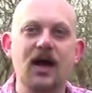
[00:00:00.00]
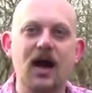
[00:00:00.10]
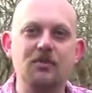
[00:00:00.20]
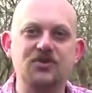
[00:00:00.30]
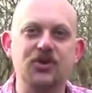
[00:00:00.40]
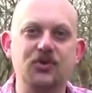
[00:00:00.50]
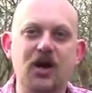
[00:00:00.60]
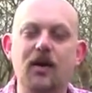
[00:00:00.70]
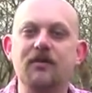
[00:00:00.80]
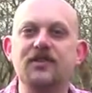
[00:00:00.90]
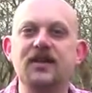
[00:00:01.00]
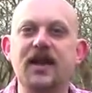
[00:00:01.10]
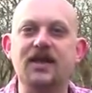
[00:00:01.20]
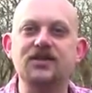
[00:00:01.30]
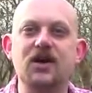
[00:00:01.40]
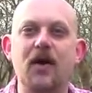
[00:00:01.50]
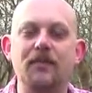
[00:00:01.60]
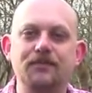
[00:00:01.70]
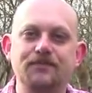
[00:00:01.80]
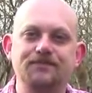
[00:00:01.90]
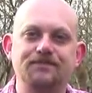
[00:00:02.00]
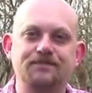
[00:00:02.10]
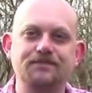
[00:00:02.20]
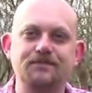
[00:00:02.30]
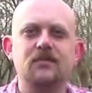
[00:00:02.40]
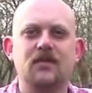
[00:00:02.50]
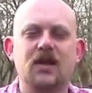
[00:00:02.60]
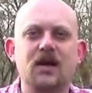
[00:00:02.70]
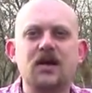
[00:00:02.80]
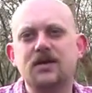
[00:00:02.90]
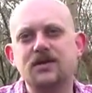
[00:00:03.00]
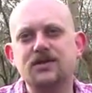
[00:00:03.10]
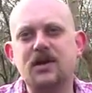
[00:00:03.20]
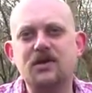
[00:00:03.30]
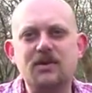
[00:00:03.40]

so you'll know it for the next time. So